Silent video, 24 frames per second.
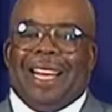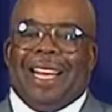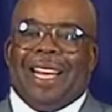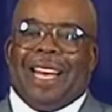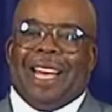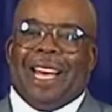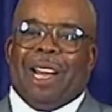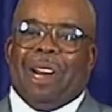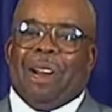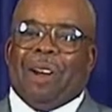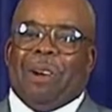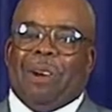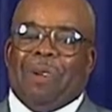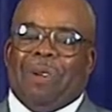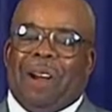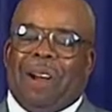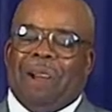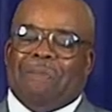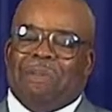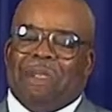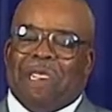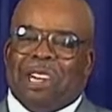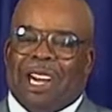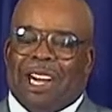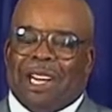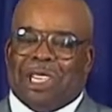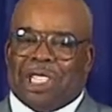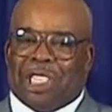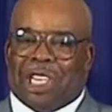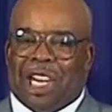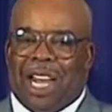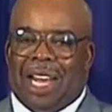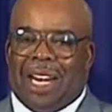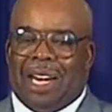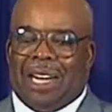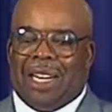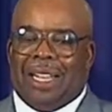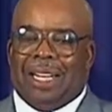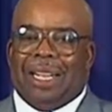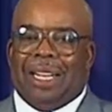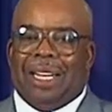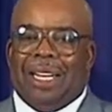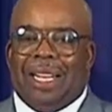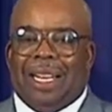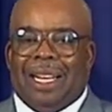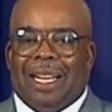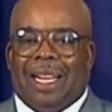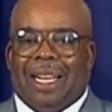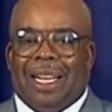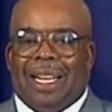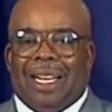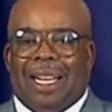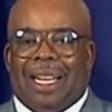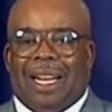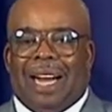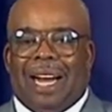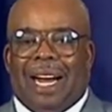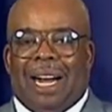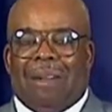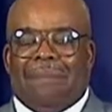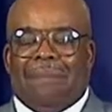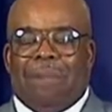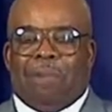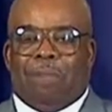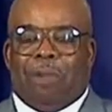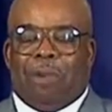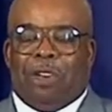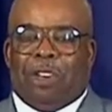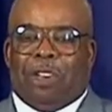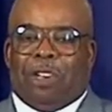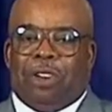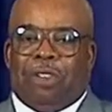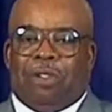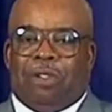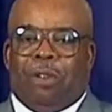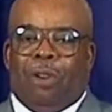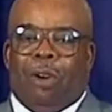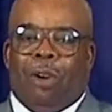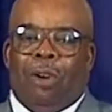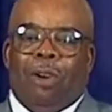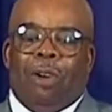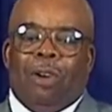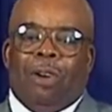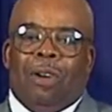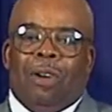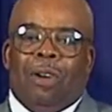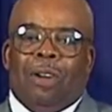Hello, I'm John Shannon. I'm the preacher for